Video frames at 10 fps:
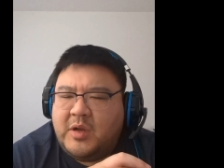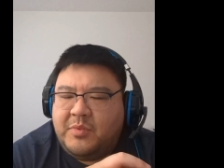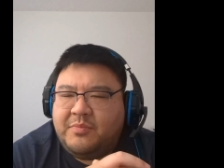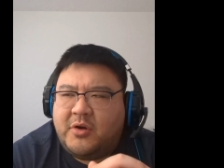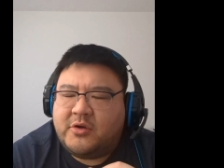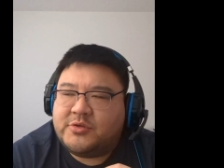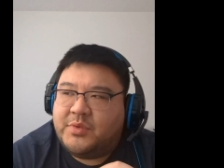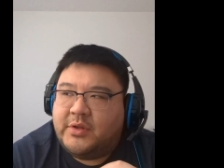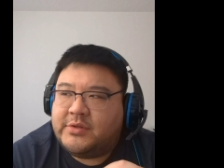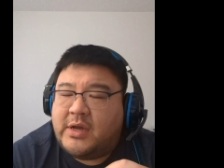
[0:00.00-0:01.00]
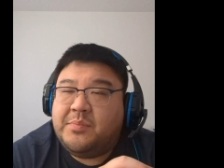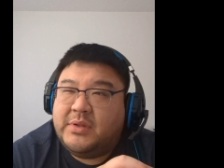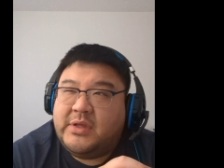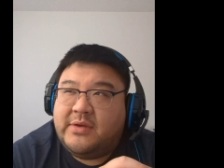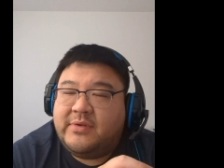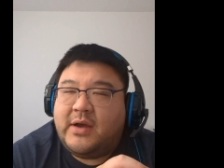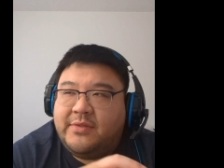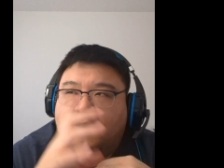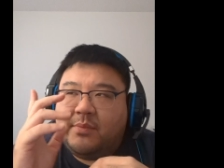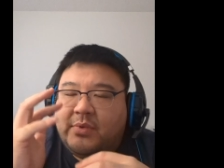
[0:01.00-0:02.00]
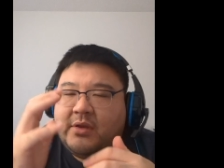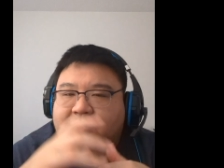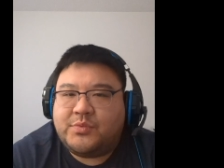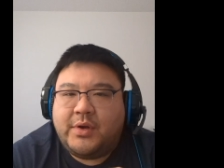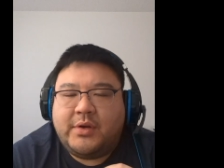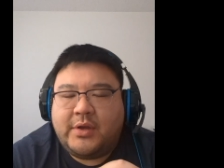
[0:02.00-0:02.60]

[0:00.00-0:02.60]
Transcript: I believe Marcus Aurelius. I believe, yeah, I think I'm getting this right.